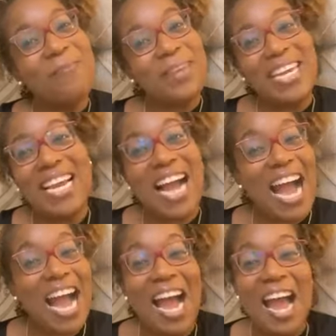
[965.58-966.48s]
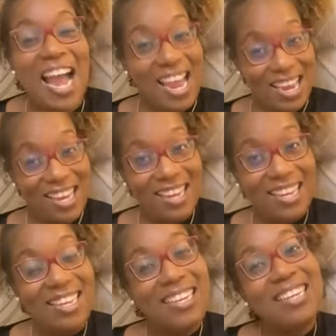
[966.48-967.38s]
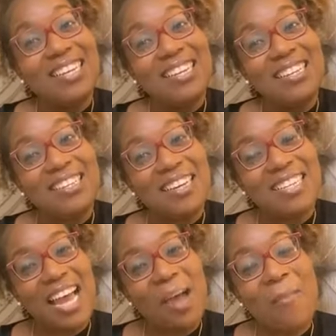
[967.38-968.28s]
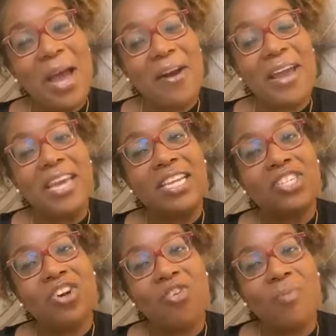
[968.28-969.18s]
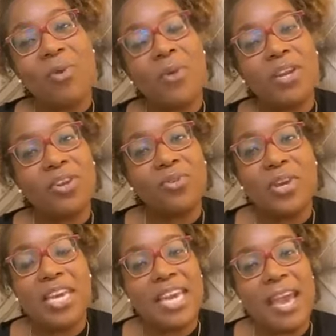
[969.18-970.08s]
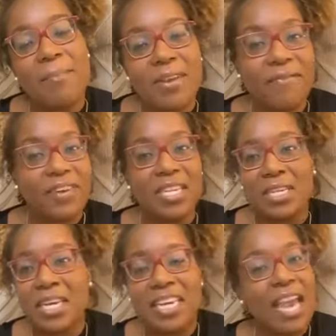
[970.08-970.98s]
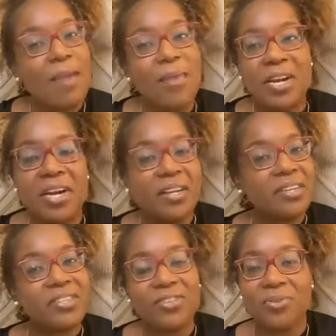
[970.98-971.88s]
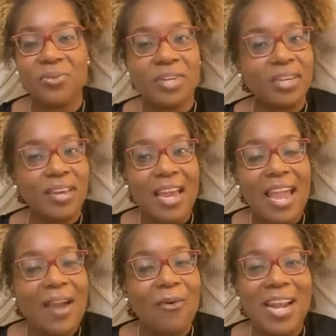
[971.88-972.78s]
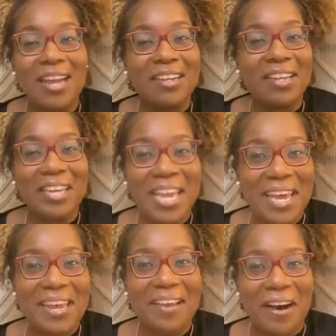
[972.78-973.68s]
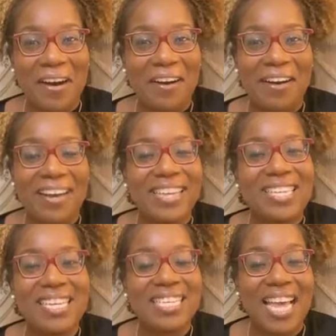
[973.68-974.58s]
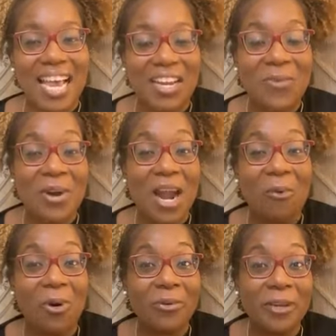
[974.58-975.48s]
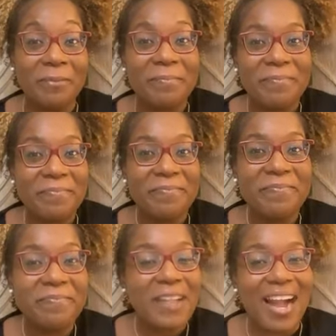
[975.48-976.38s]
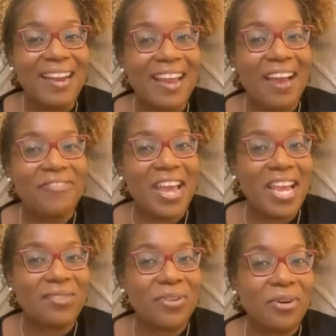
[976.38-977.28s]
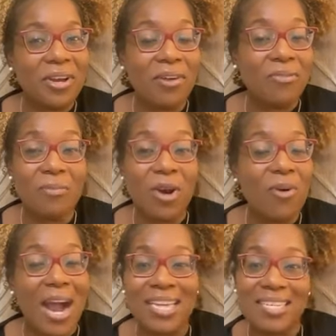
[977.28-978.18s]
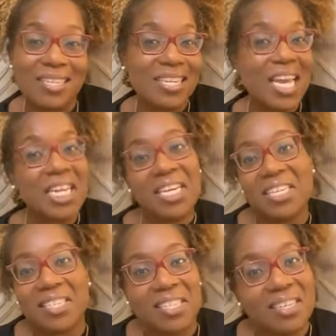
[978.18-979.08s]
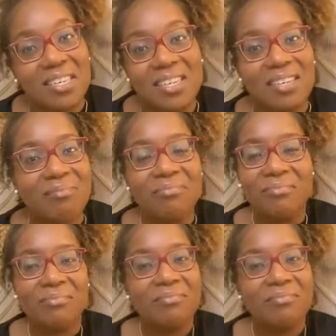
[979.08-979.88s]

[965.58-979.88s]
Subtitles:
Me and God took time out and he showed me what to do. He gave me the vision. He gave me the colors to it. And when I look at it, y'all, it's exactly what I wanted. I didn't have to ask for no help from no IT technician.